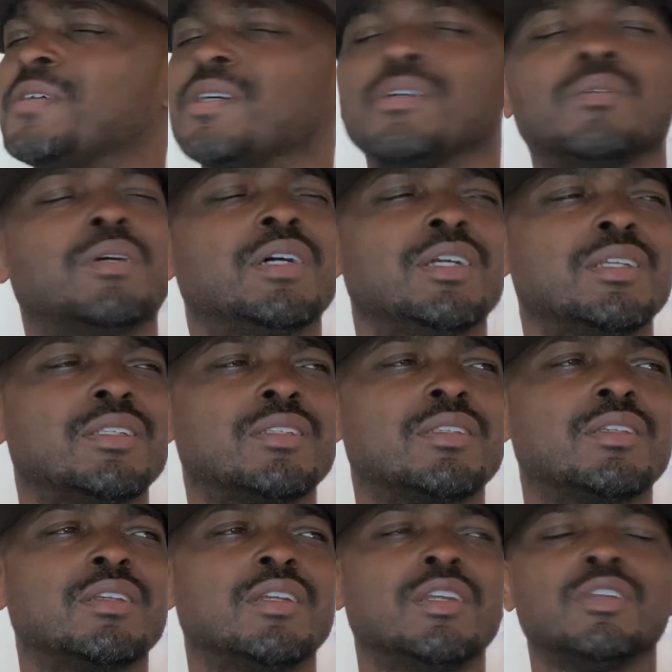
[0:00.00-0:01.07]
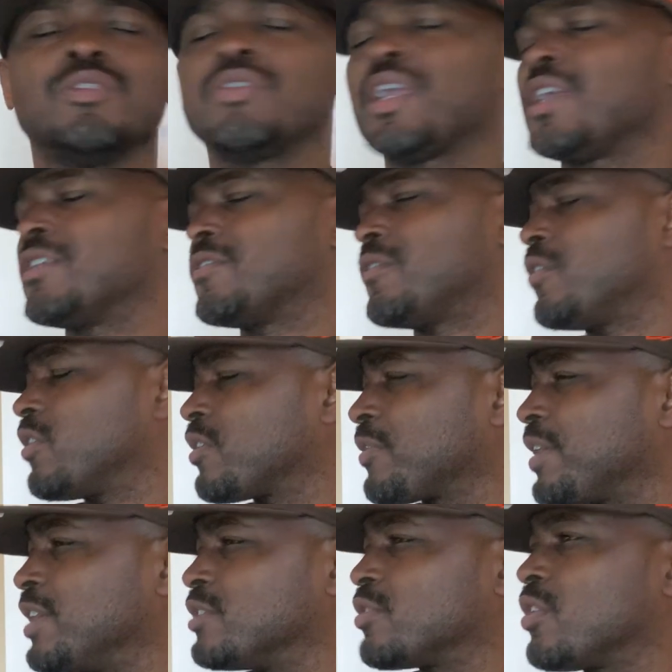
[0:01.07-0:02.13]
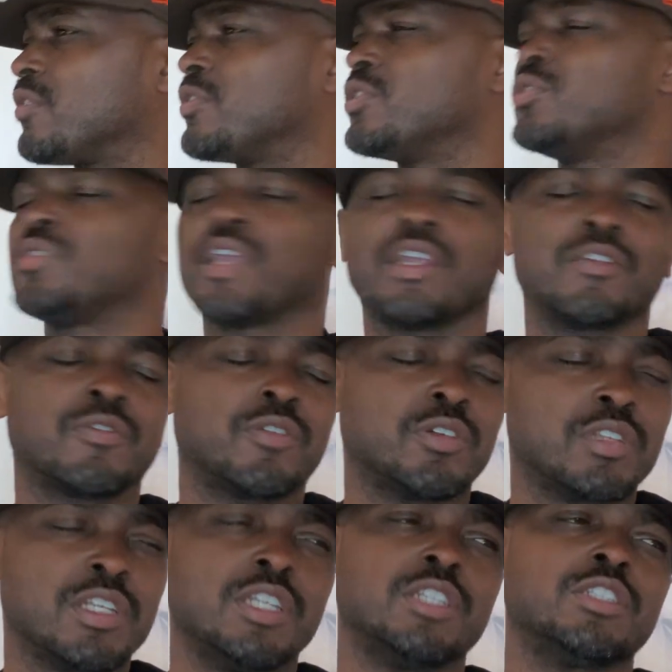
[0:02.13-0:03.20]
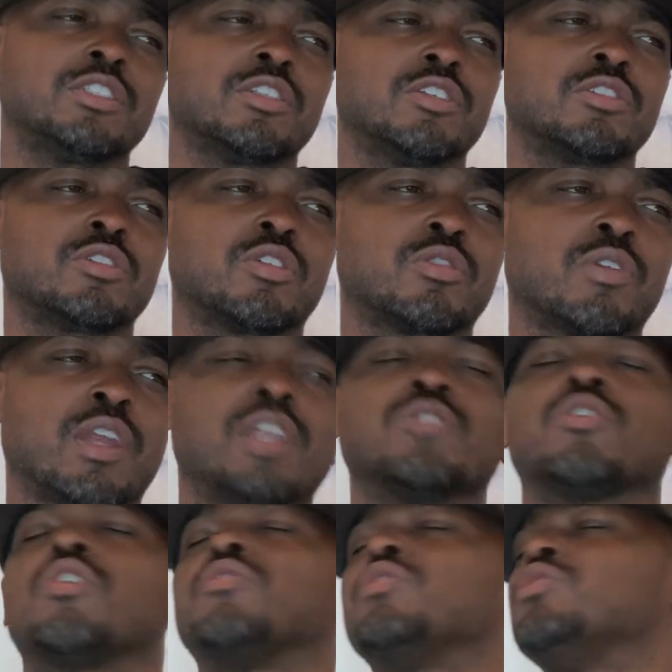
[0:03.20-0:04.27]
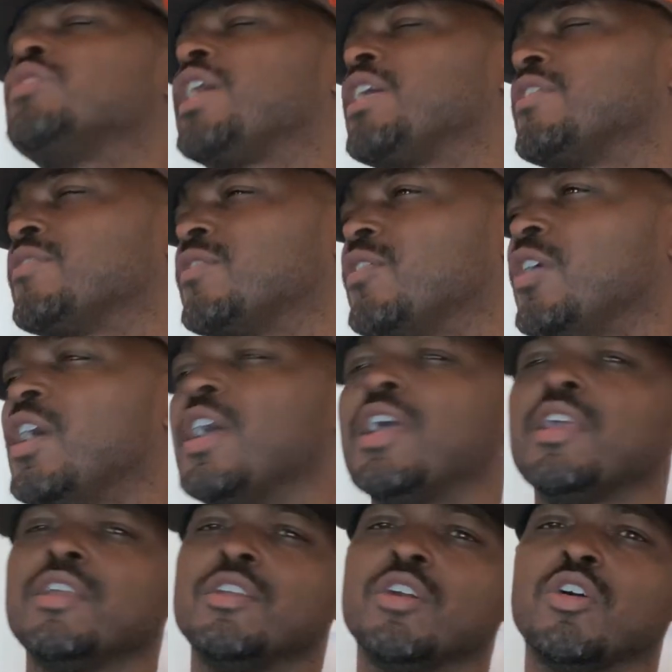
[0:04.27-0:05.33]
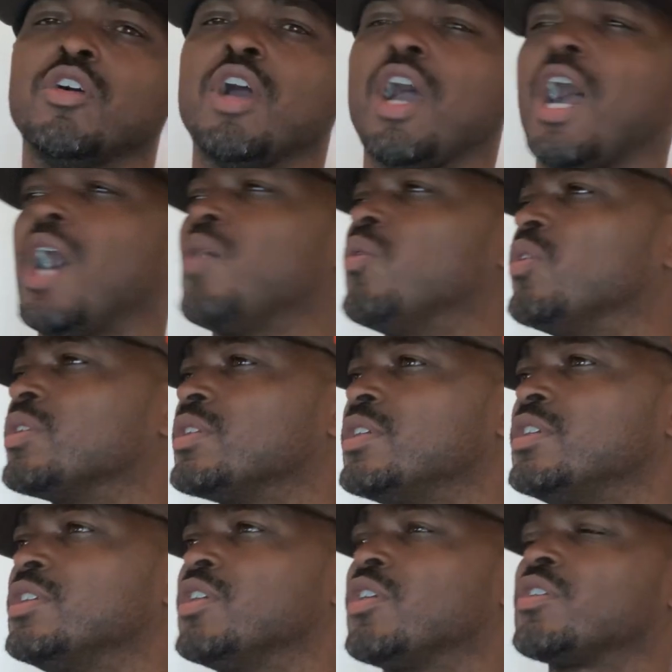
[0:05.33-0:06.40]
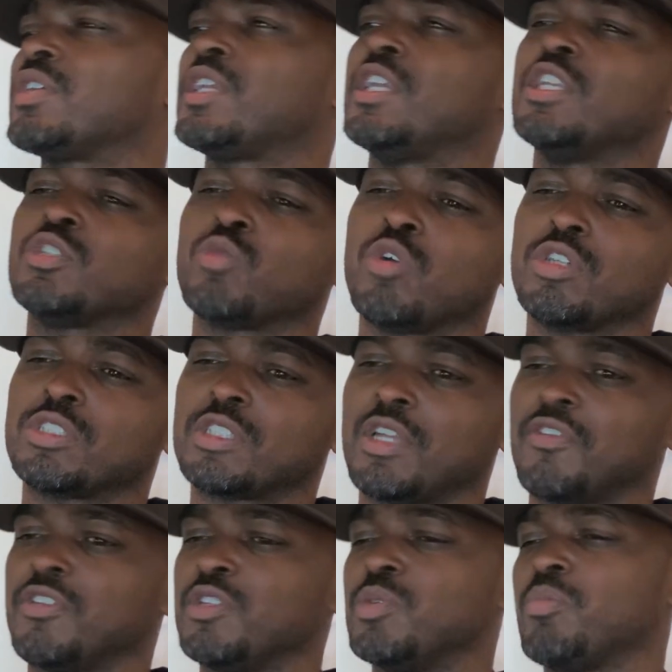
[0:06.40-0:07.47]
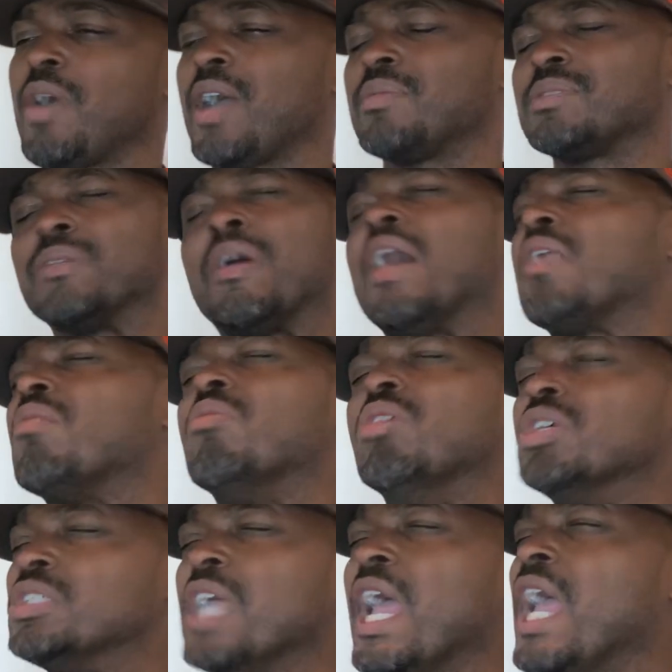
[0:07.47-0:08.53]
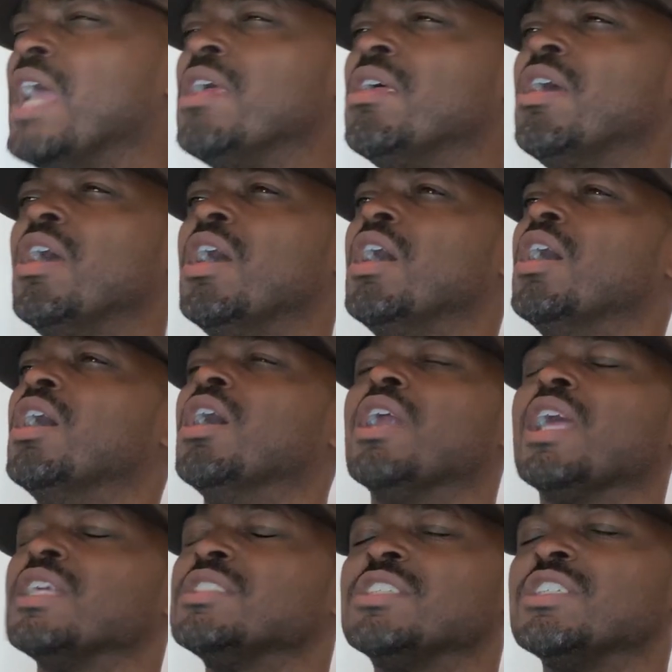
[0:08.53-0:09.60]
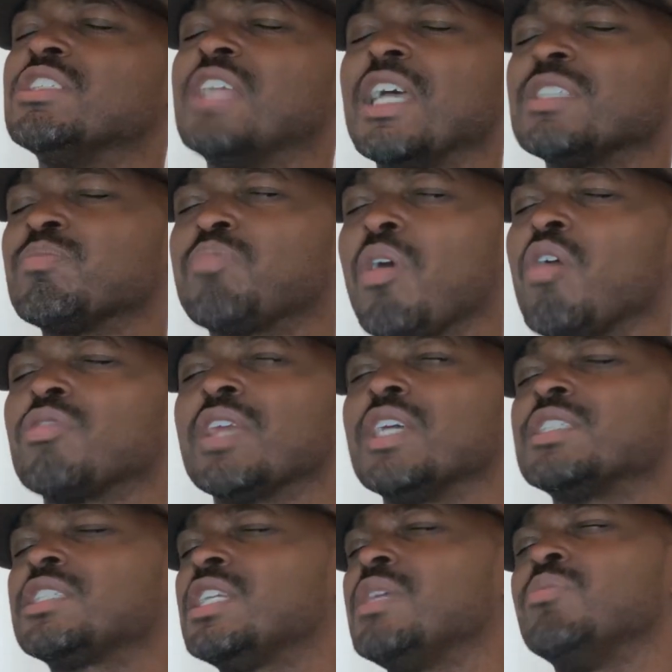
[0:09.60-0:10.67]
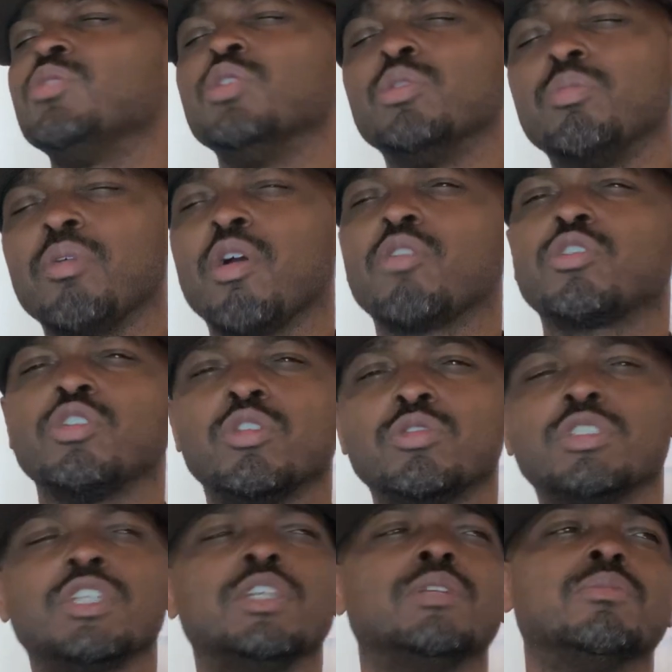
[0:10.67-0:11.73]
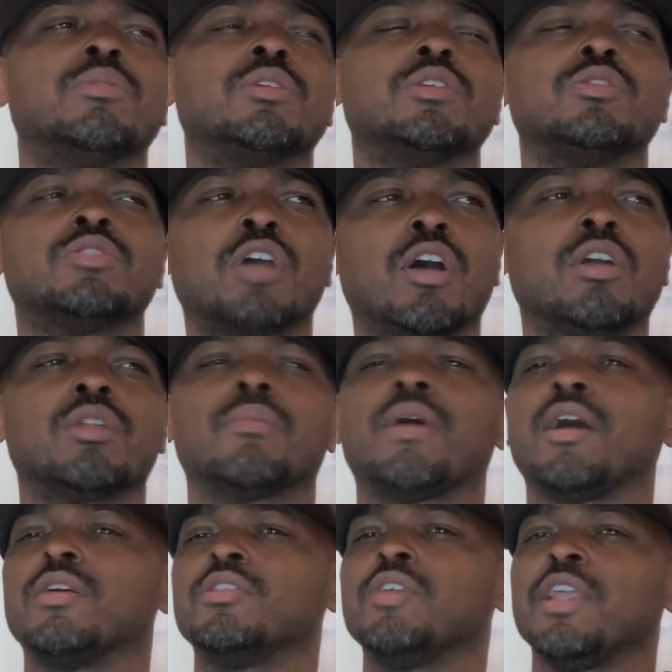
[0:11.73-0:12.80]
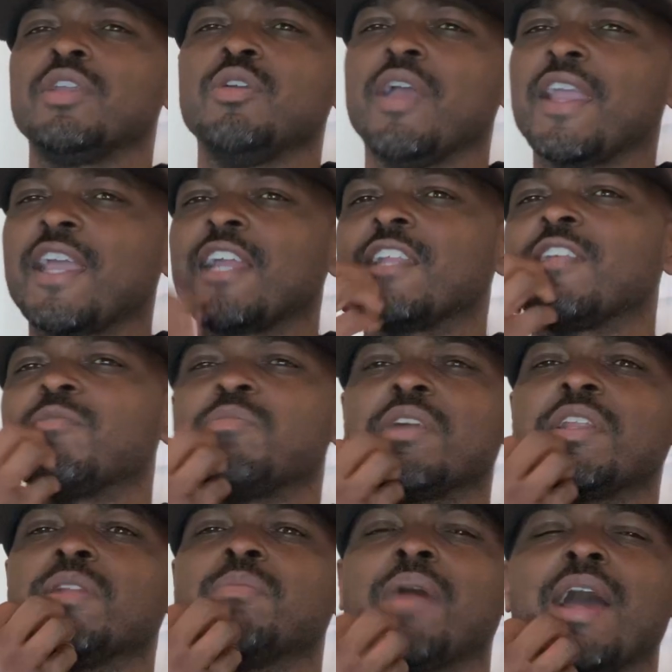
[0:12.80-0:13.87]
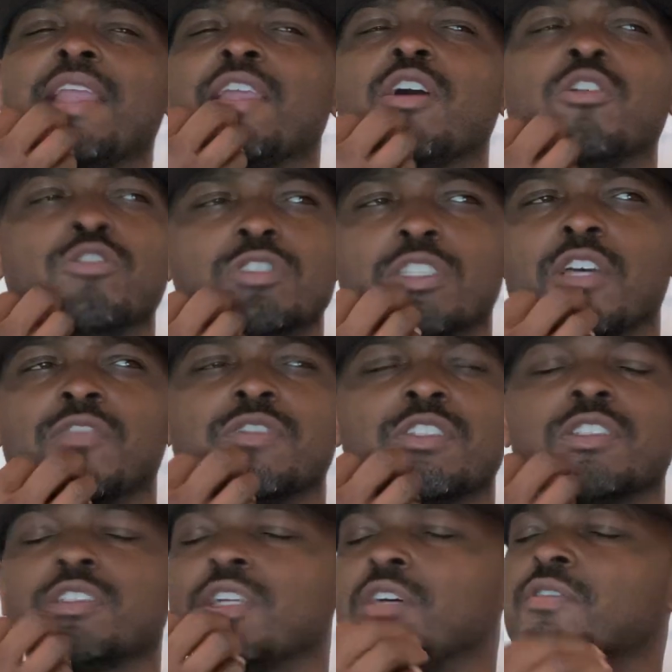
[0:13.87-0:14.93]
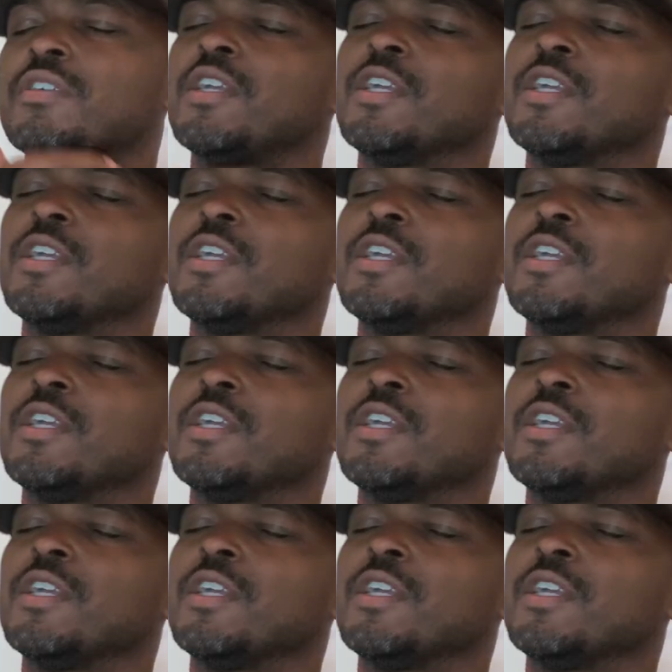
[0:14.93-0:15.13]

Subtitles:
What? You can't afford a Range Rover. You can't afford the insurance on a Range Rover. You can't afford, you know, kids want stuff and then you buy them stuff. I don't want that. Oh, that's broke. That's cheap. You broke. You cheap. What are you talking about? You ain't got enough money to buy your own self this stuff.